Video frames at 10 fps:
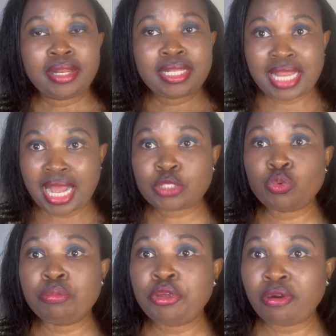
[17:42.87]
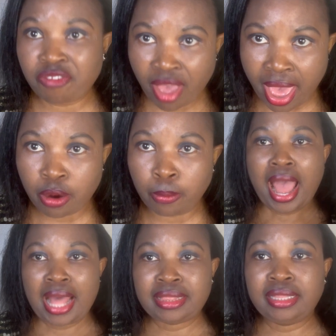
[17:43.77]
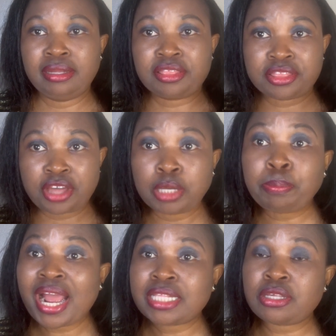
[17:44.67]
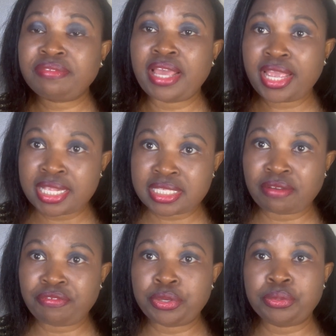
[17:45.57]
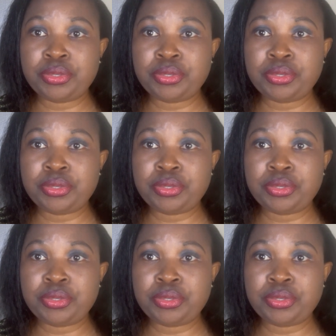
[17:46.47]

That will be of help. And the third part of the interview